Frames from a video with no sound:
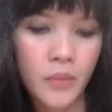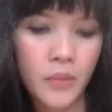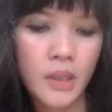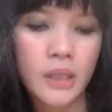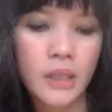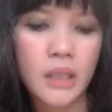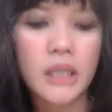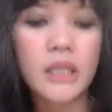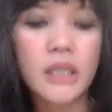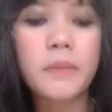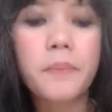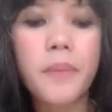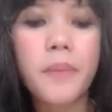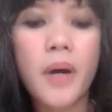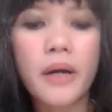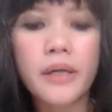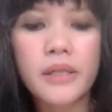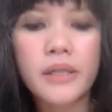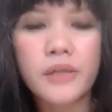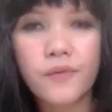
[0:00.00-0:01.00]
It
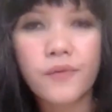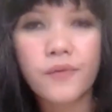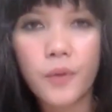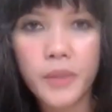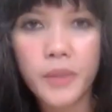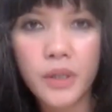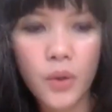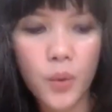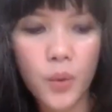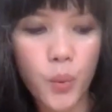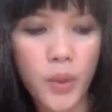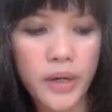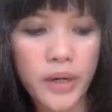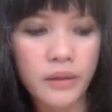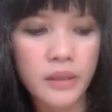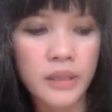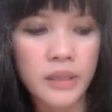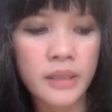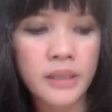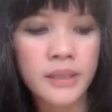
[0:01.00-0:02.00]
departs from an
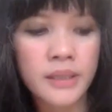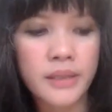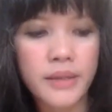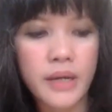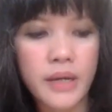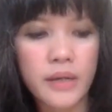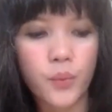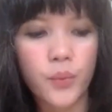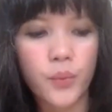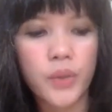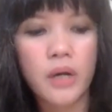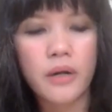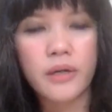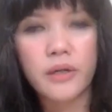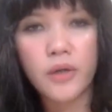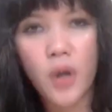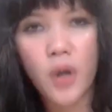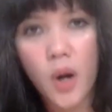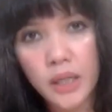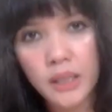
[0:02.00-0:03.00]
awareness that we are
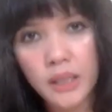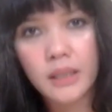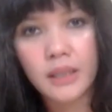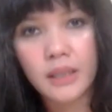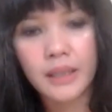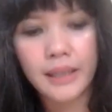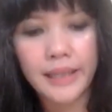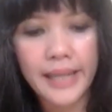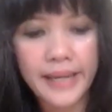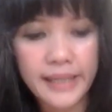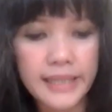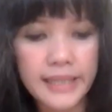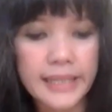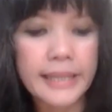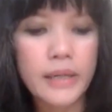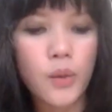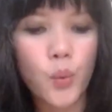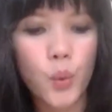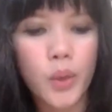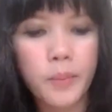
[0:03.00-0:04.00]
not
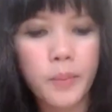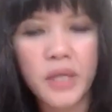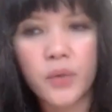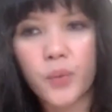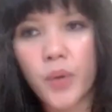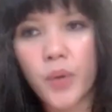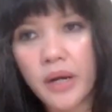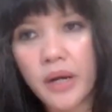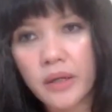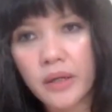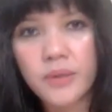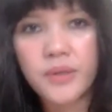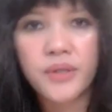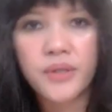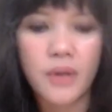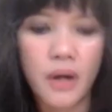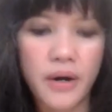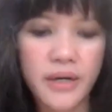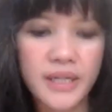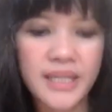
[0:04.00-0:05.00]
lacking women
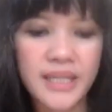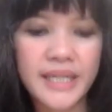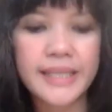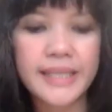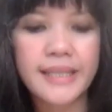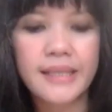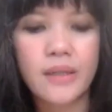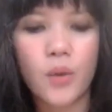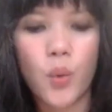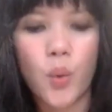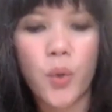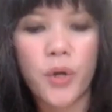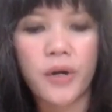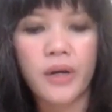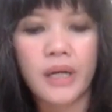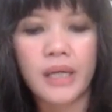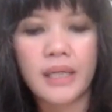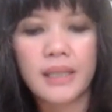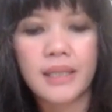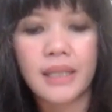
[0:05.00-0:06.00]
writers, artists,
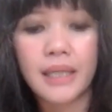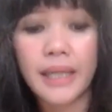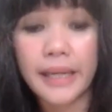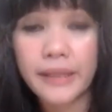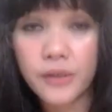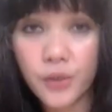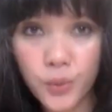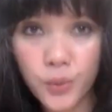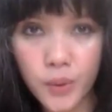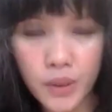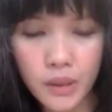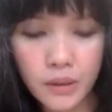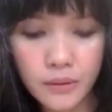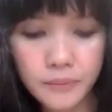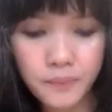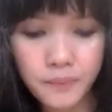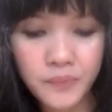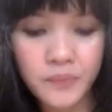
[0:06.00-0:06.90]
or intellectuals.